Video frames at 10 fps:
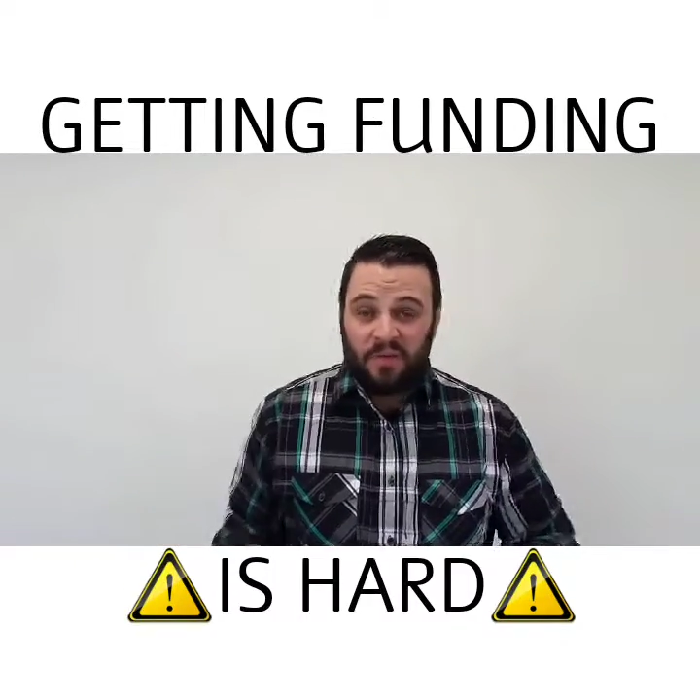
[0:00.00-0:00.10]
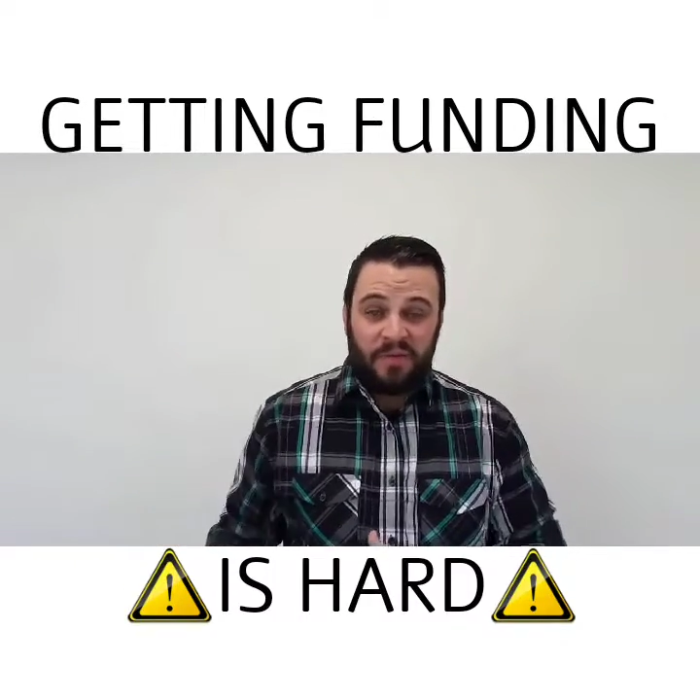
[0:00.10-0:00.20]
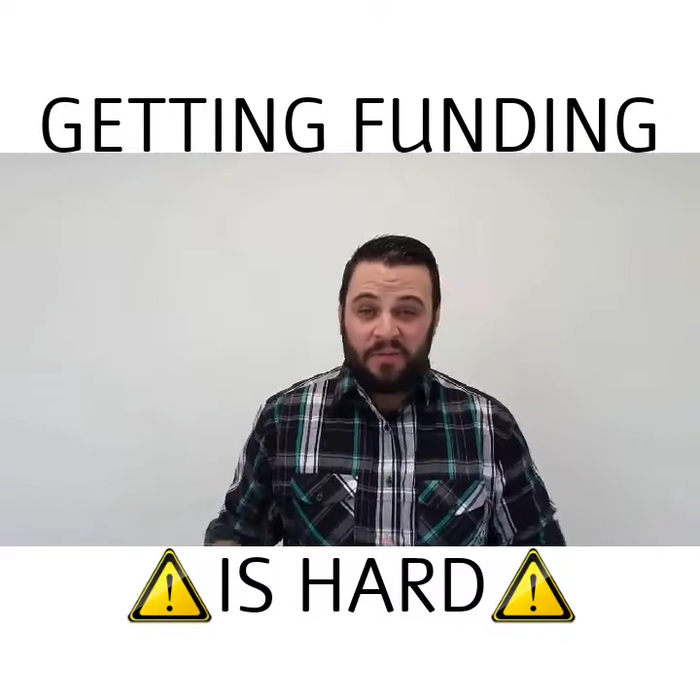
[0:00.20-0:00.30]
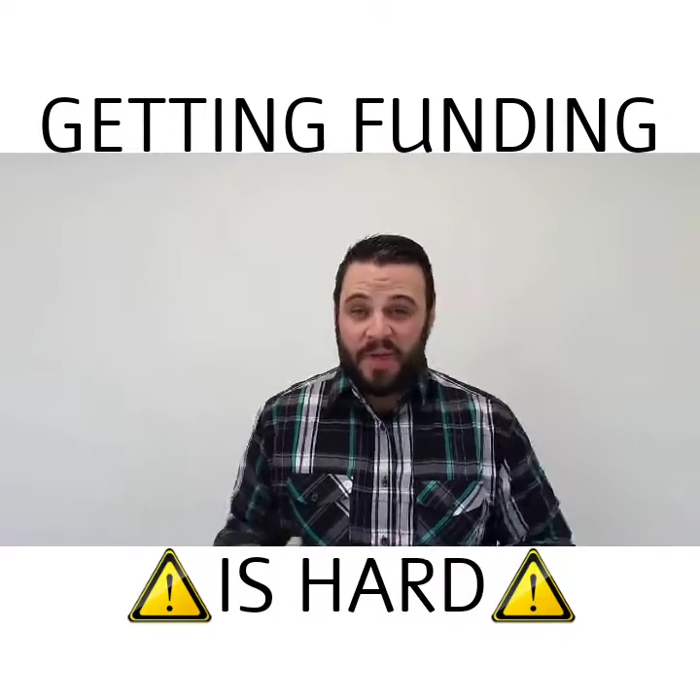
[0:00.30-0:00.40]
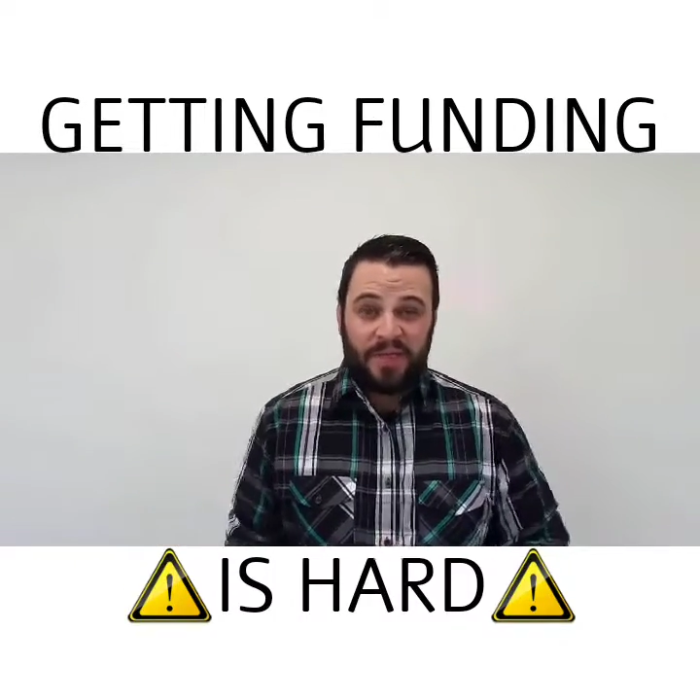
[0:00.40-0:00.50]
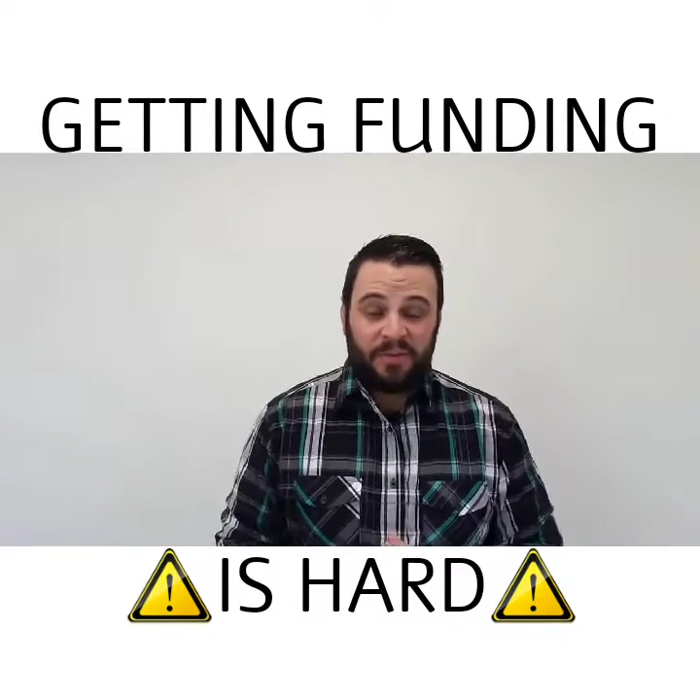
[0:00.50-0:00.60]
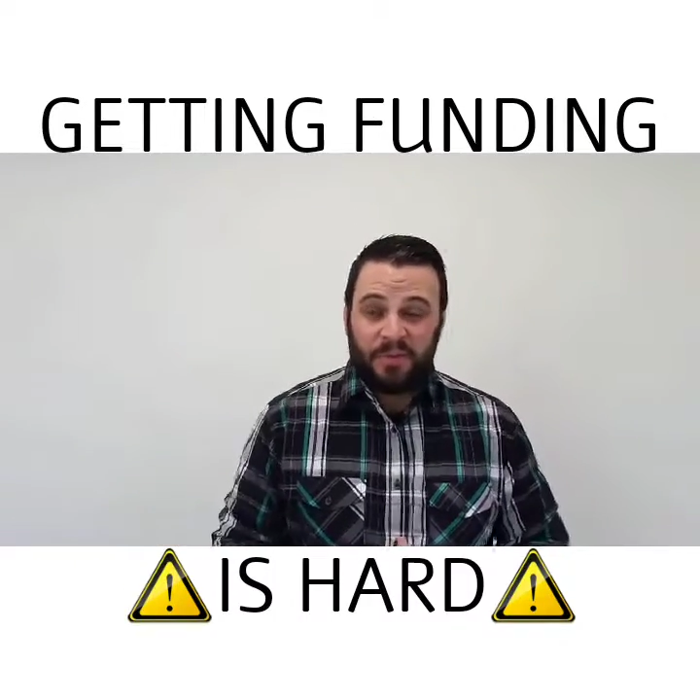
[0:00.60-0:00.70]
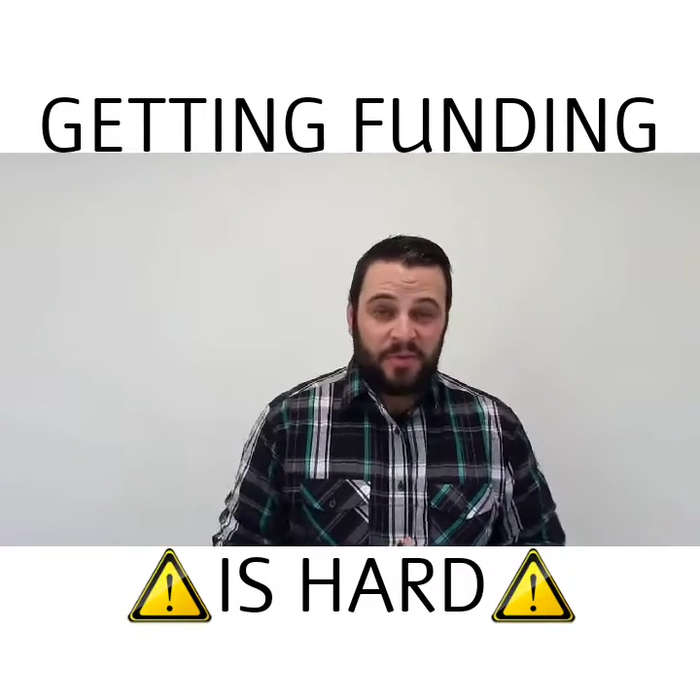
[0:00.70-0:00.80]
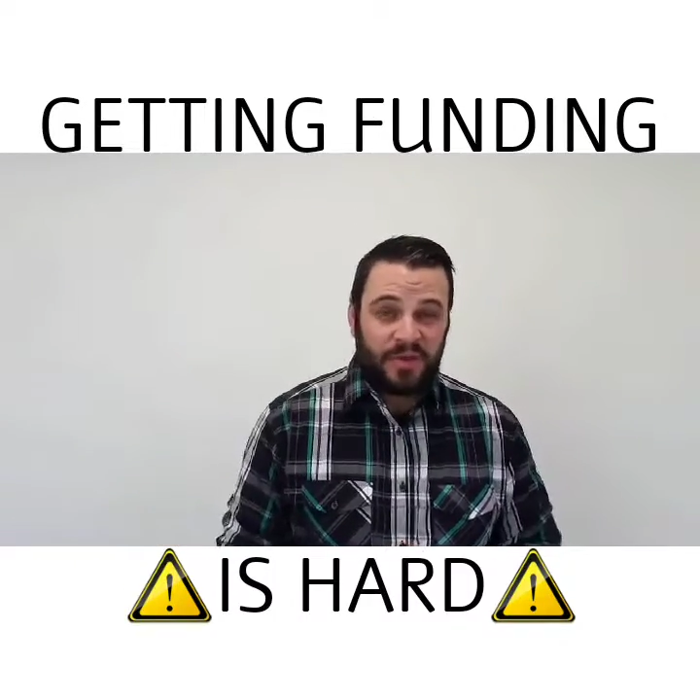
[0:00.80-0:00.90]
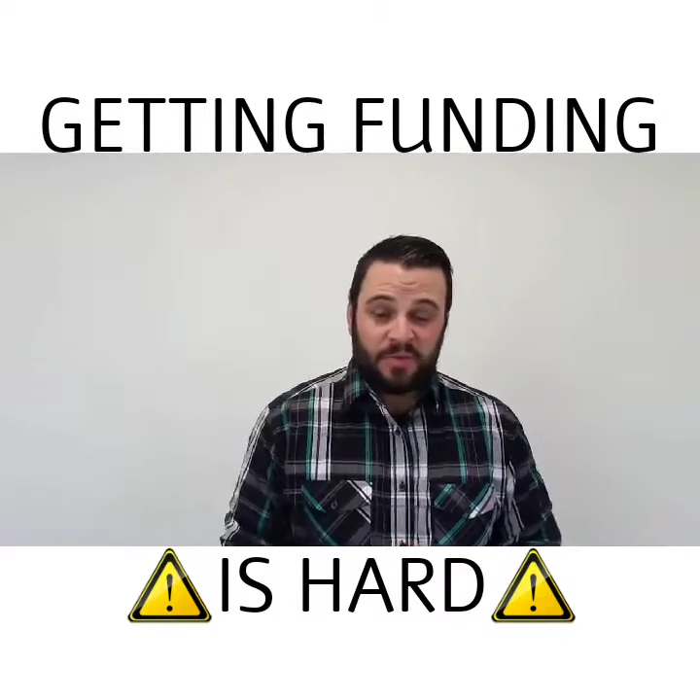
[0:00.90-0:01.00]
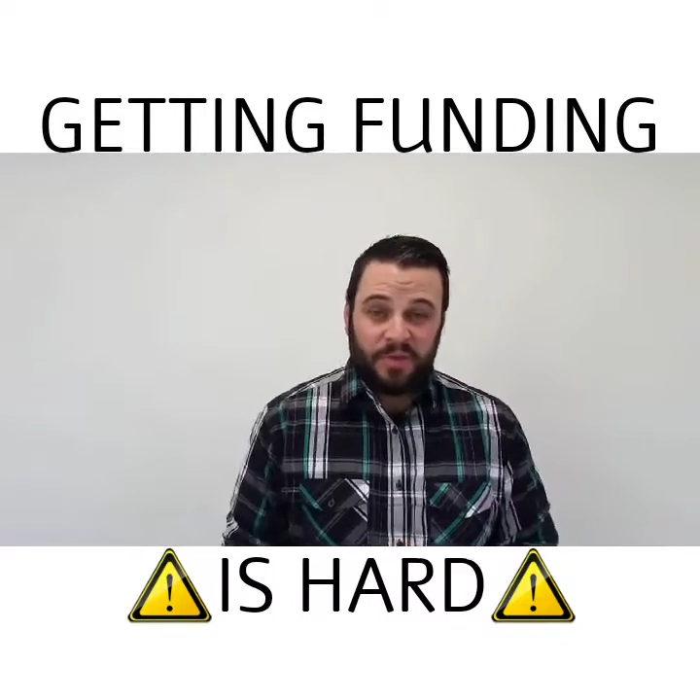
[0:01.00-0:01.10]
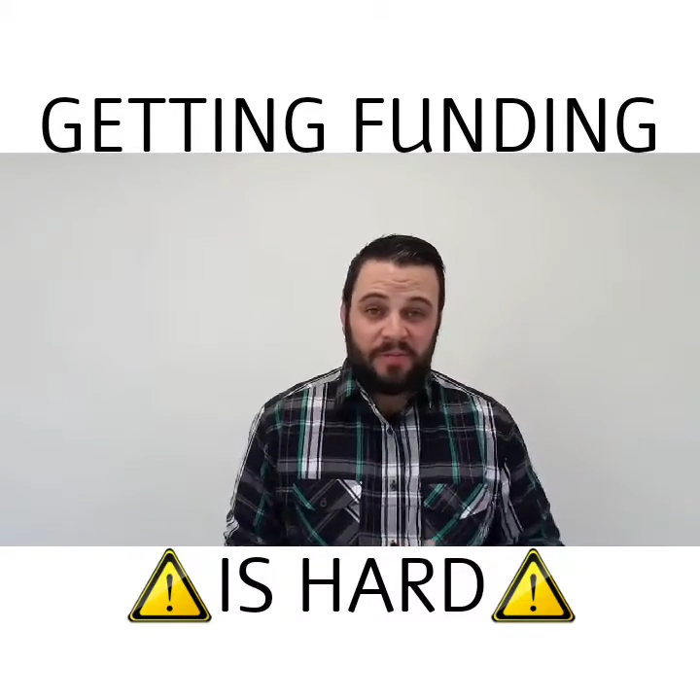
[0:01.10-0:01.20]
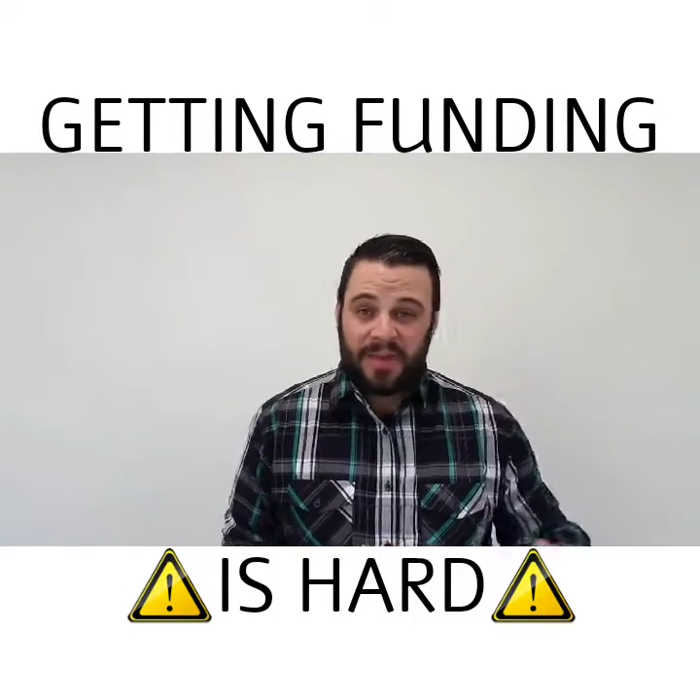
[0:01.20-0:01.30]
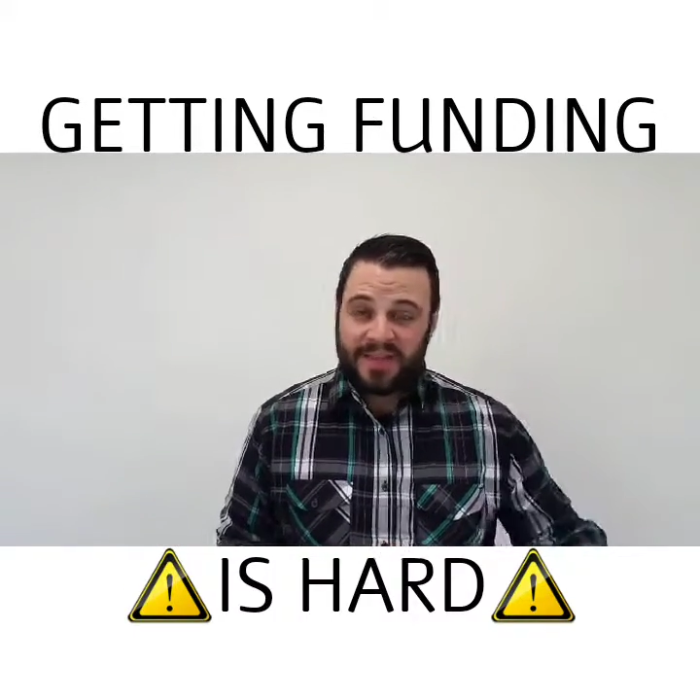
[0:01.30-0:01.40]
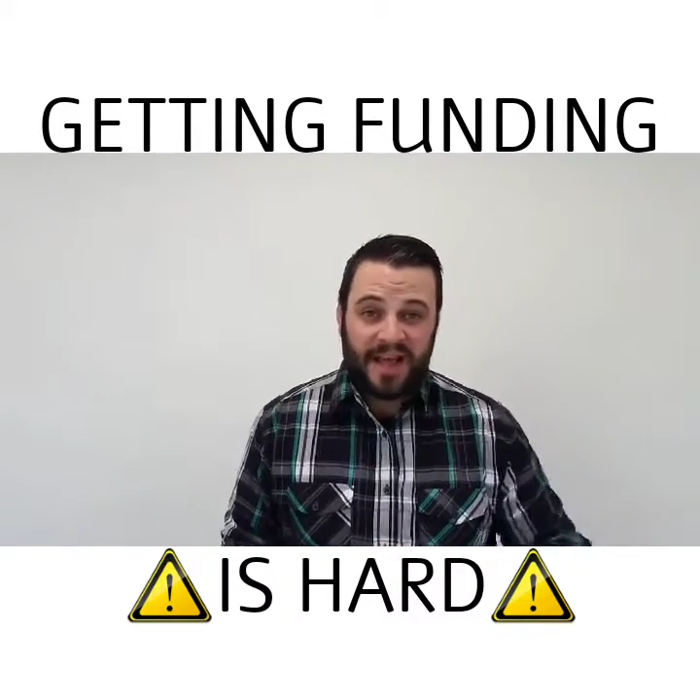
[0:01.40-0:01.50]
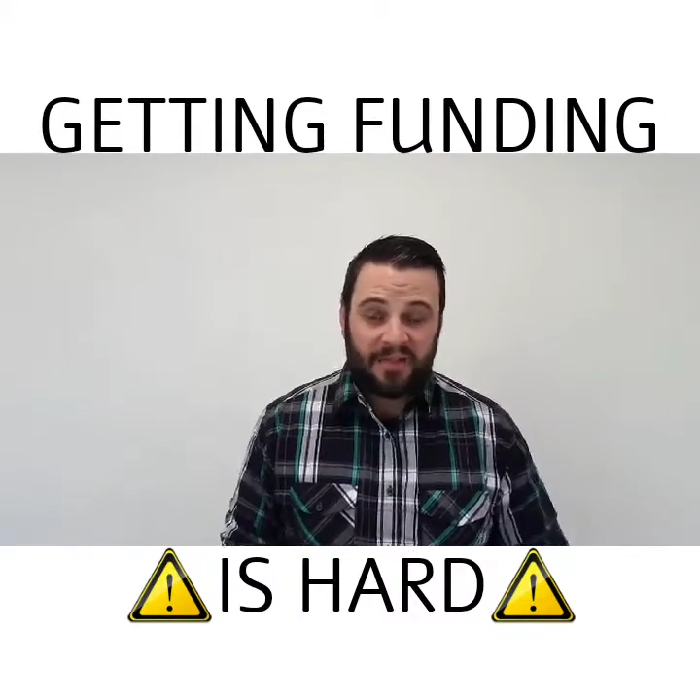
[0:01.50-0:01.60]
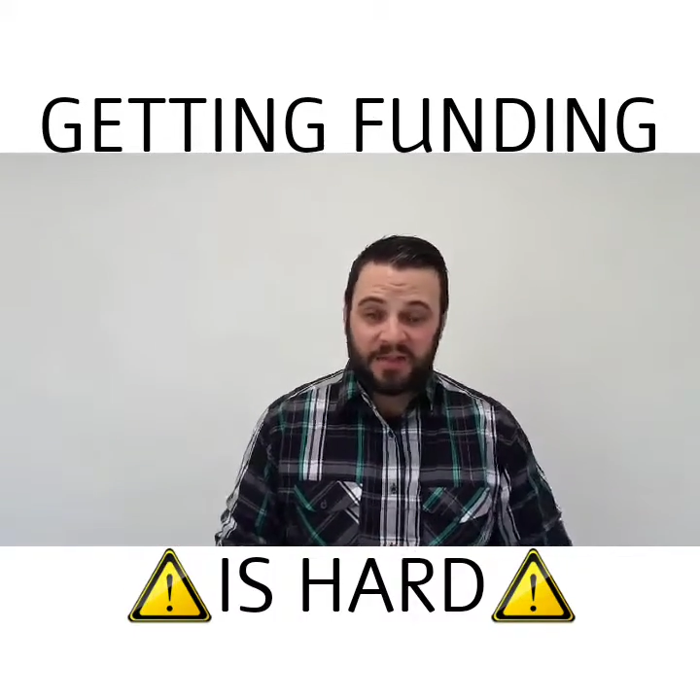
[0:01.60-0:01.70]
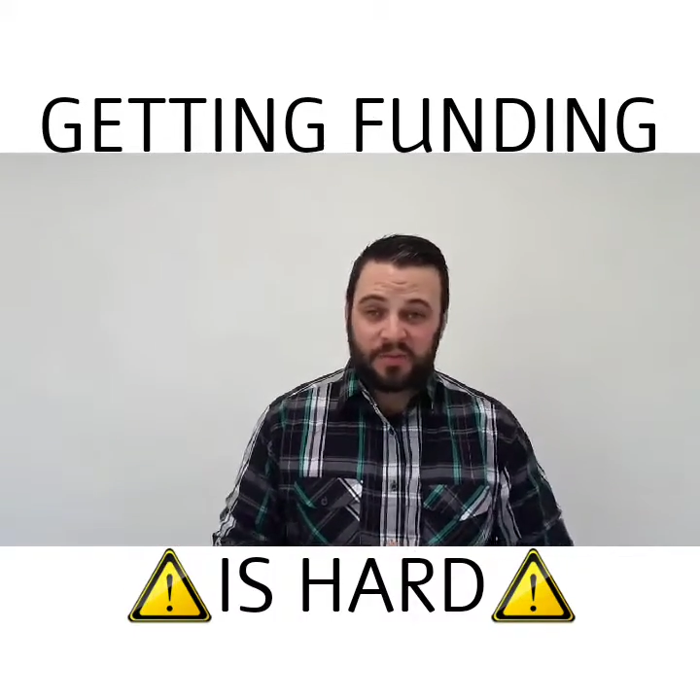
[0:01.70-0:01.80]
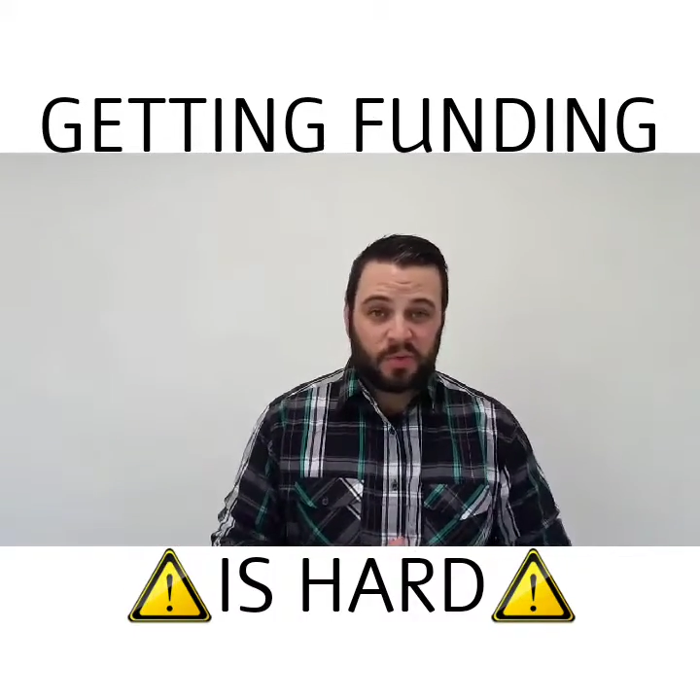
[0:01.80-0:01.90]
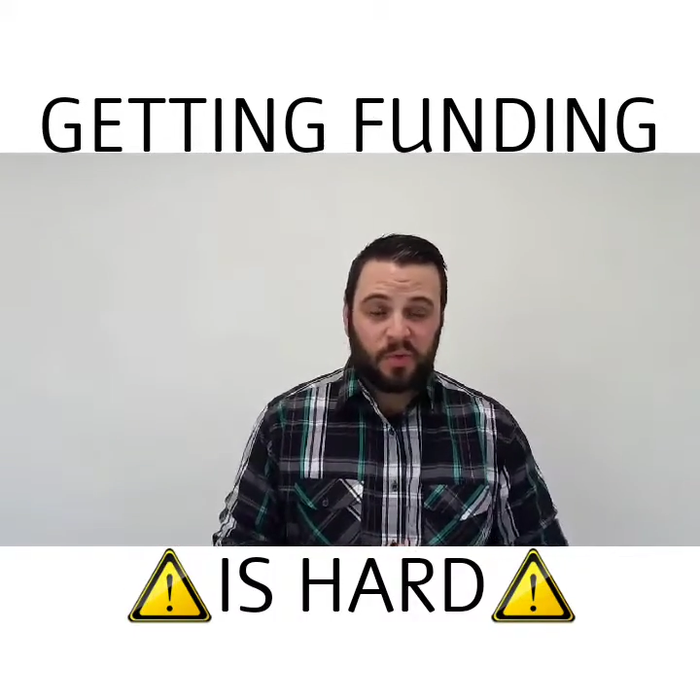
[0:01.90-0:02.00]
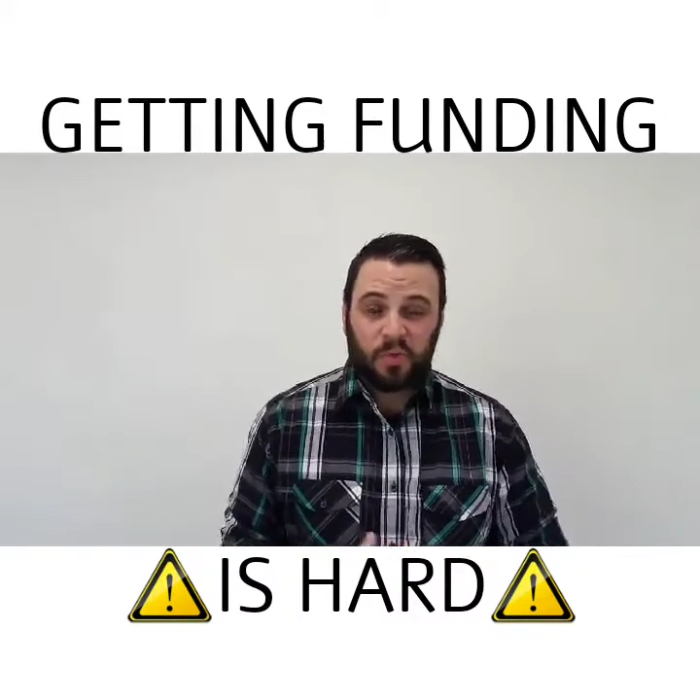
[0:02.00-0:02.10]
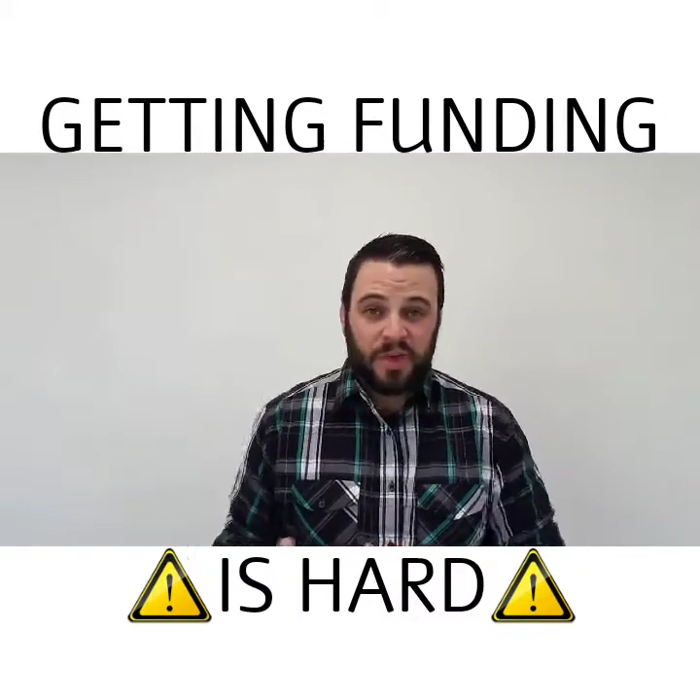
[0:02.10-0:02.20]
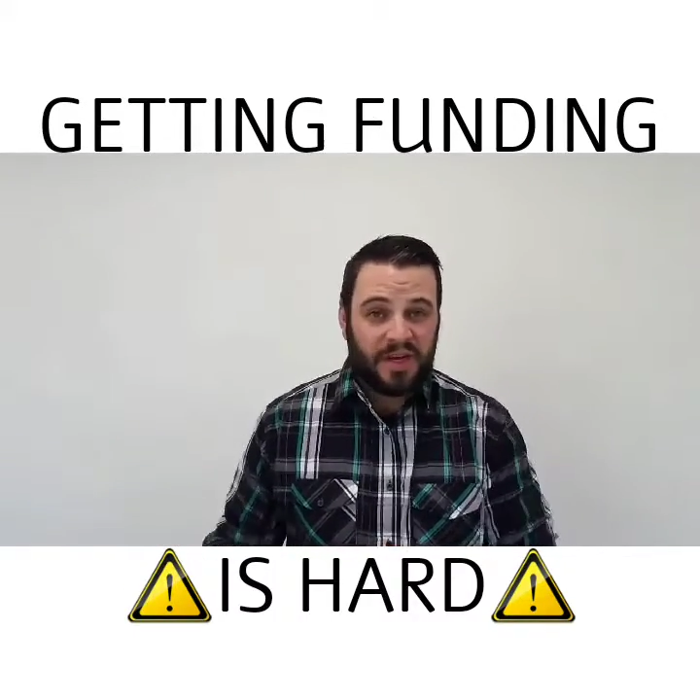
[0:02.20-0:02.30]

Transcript: We've been through this. We've been down this road.